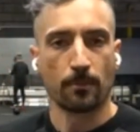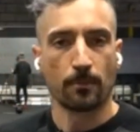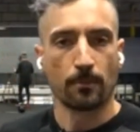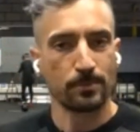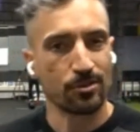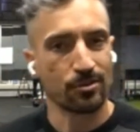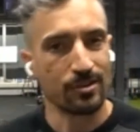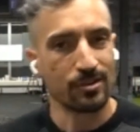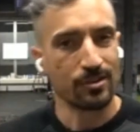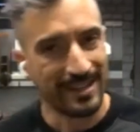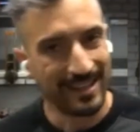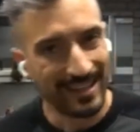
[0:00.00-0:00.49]

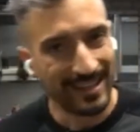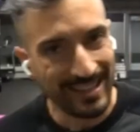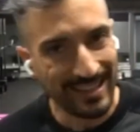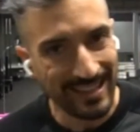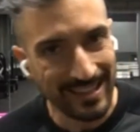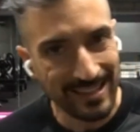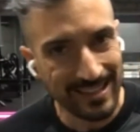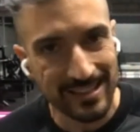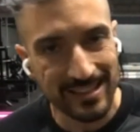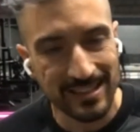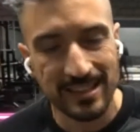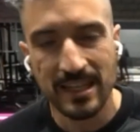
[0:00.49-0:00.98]
from your
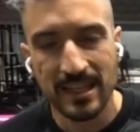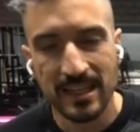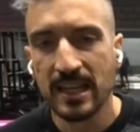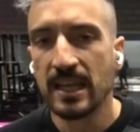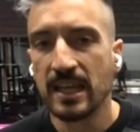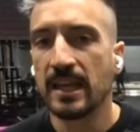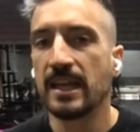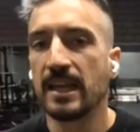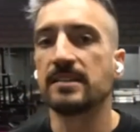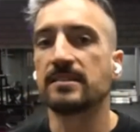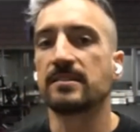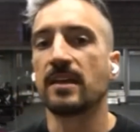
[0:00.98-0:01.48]
knees
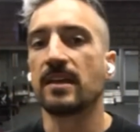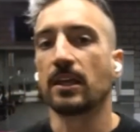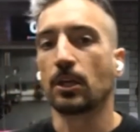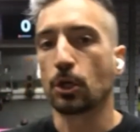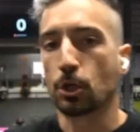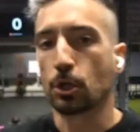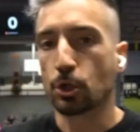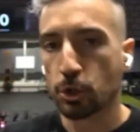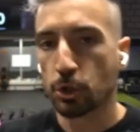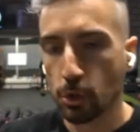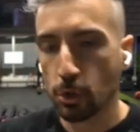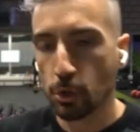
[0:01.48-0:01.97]
is
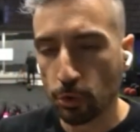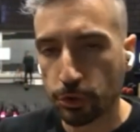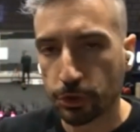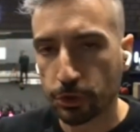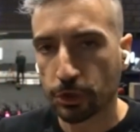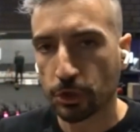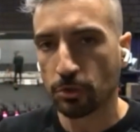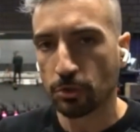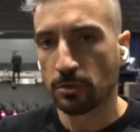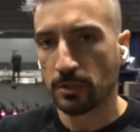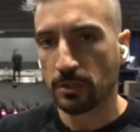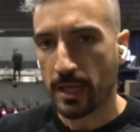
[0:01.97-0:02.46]
a
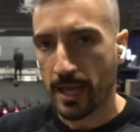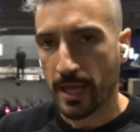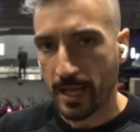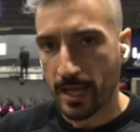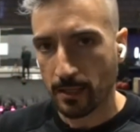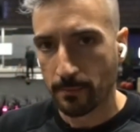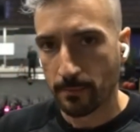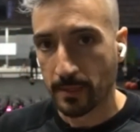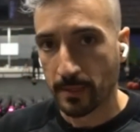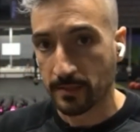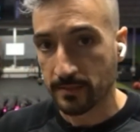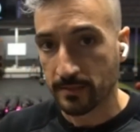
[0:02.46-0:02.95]
crucial
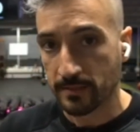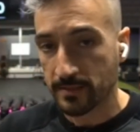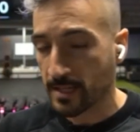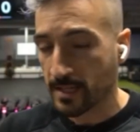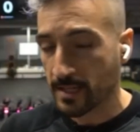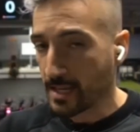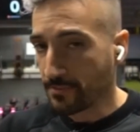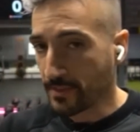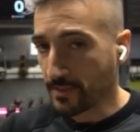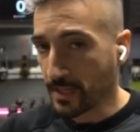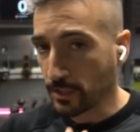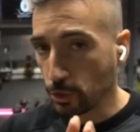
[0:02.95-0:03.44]

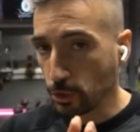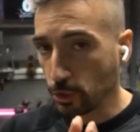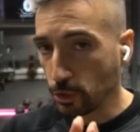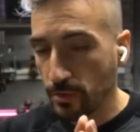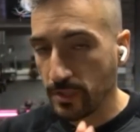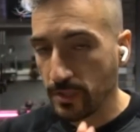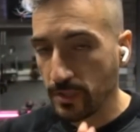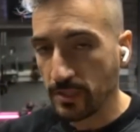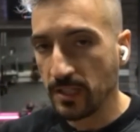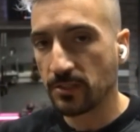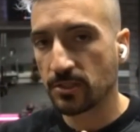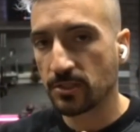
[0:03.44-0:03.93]
element that
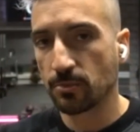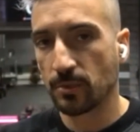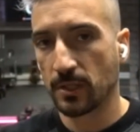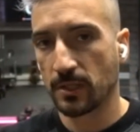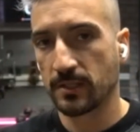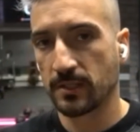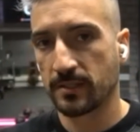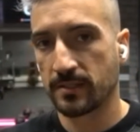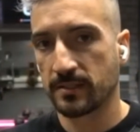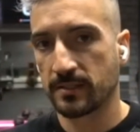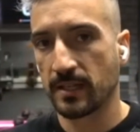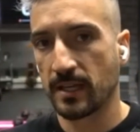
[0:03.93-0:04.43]
you need
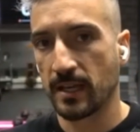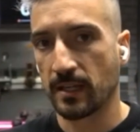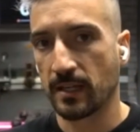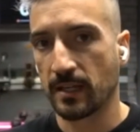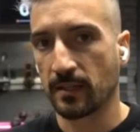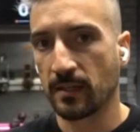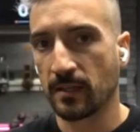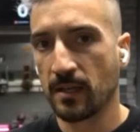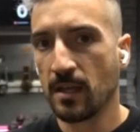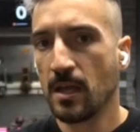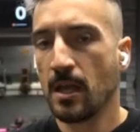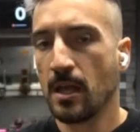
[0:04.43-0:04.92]
to
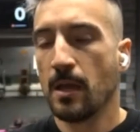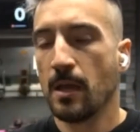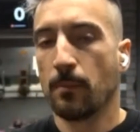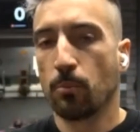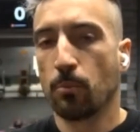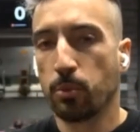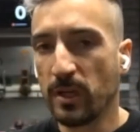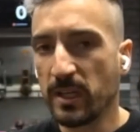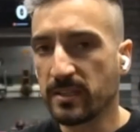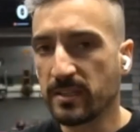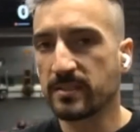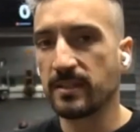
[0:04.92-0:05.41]
understand.
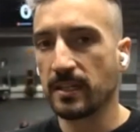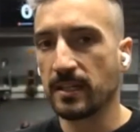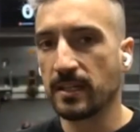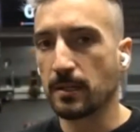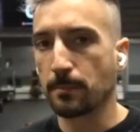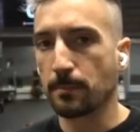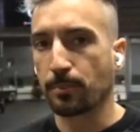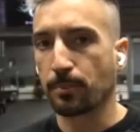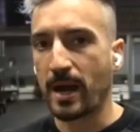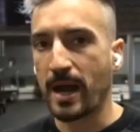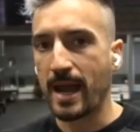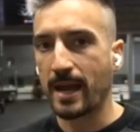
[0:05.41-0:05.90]
We see it in